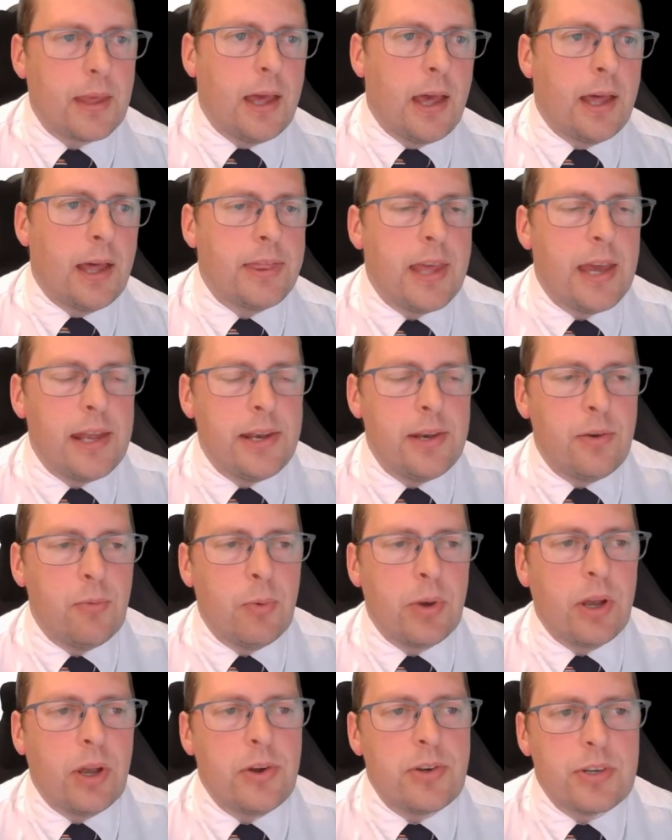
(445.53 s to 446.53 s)
And then
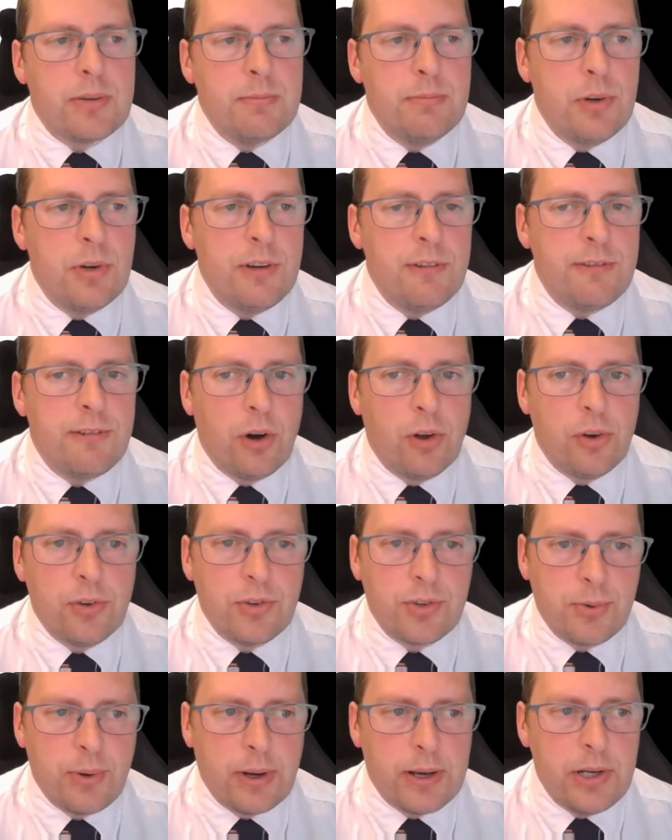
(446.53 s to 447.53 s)
we're going to move on
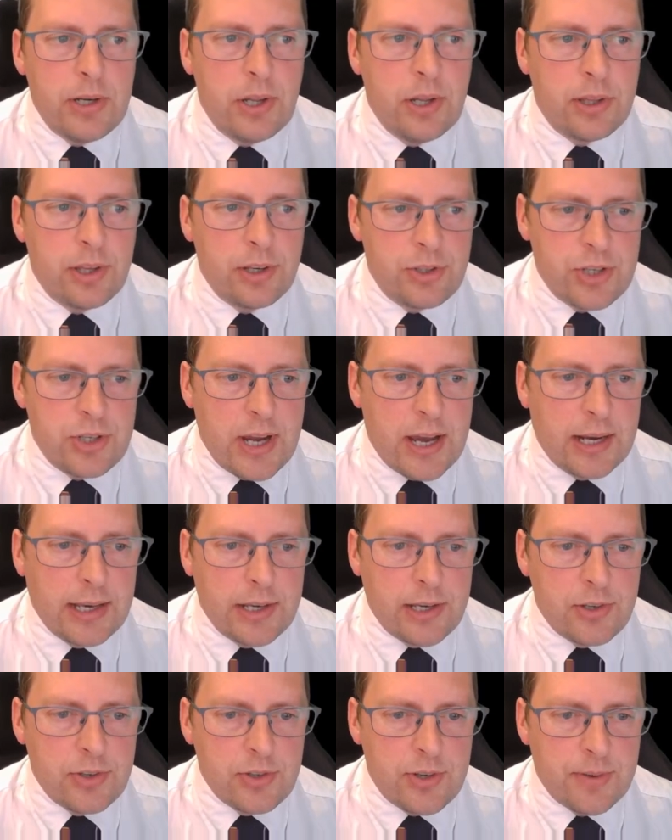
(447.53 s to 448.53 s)
to another
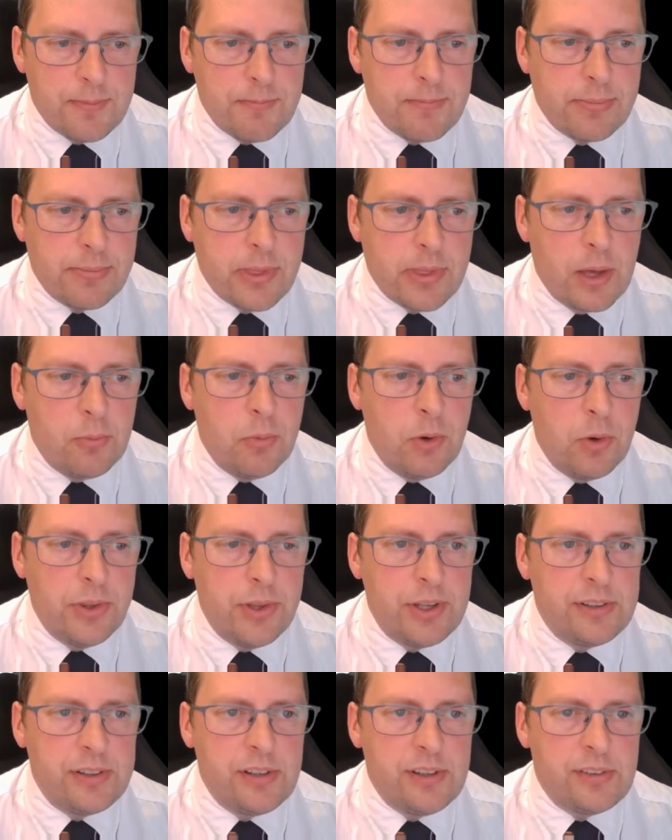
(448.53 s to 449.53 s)
challenge. And what
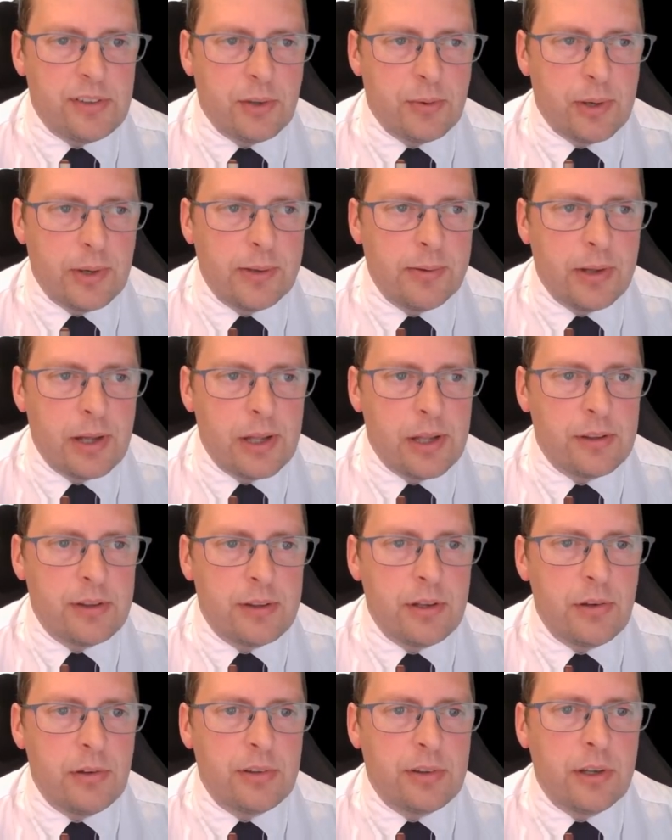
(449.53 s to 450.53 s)
this is doing is
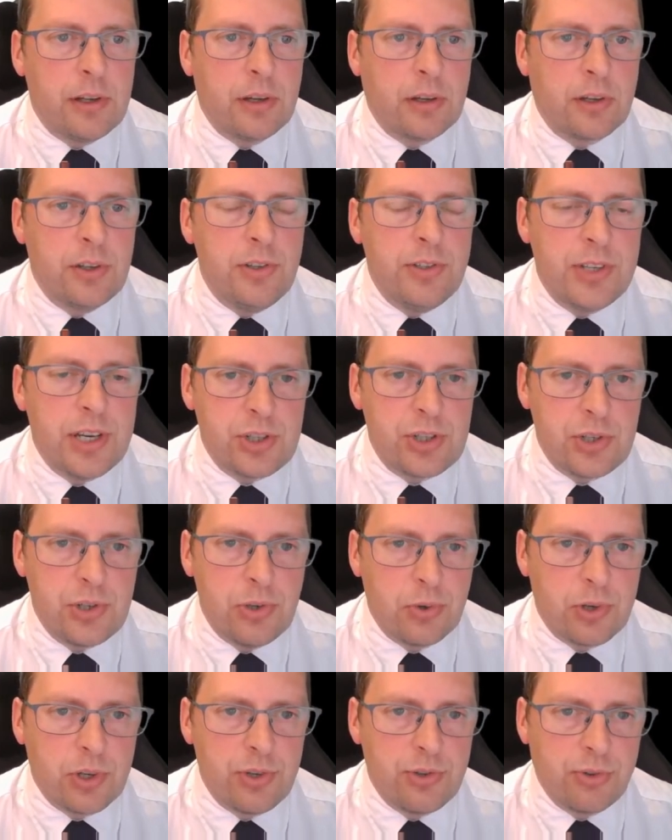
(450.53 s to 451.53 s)
using a
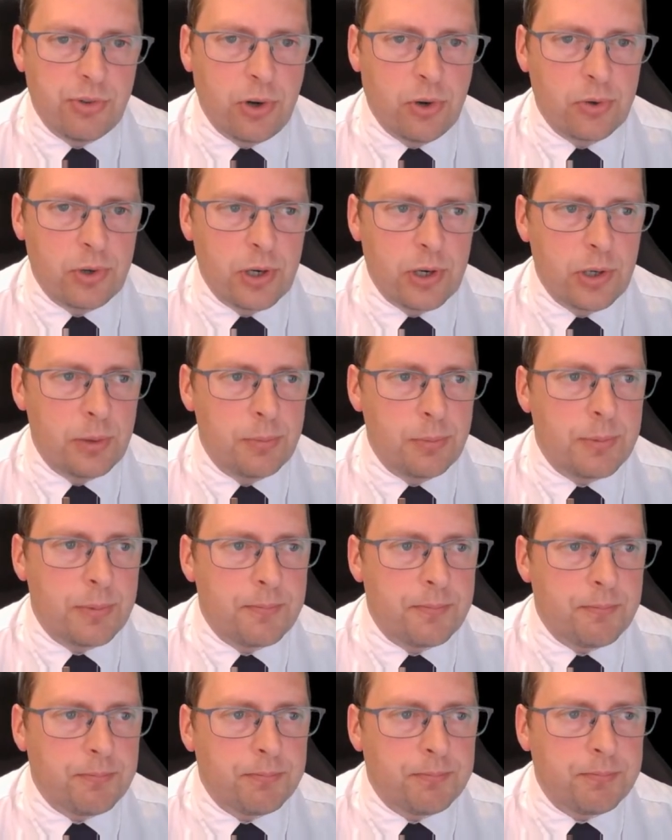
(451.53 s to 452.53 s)
conditional controlled loop.
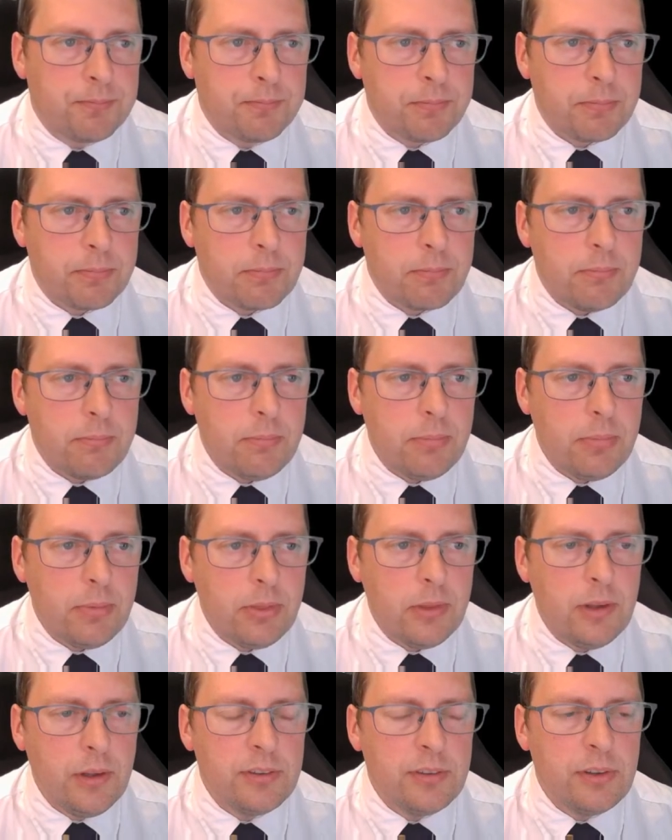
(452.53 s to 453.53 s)

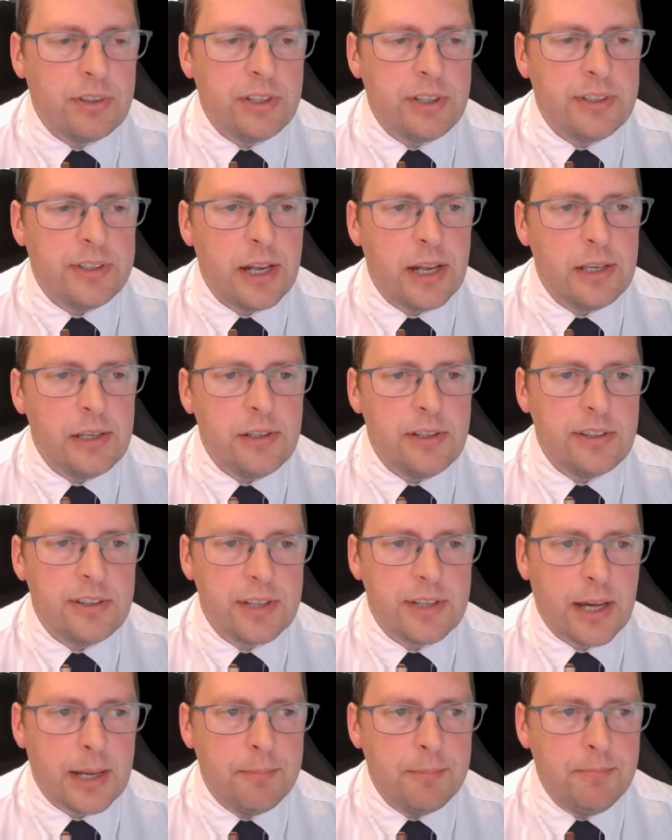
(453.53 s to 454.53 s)
So it's exactly the
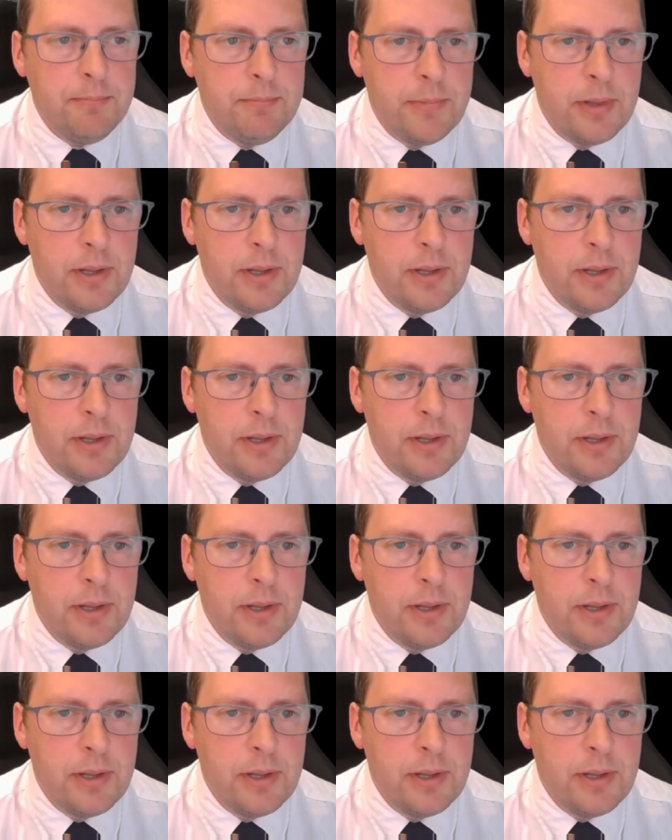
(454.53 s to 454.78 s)
same.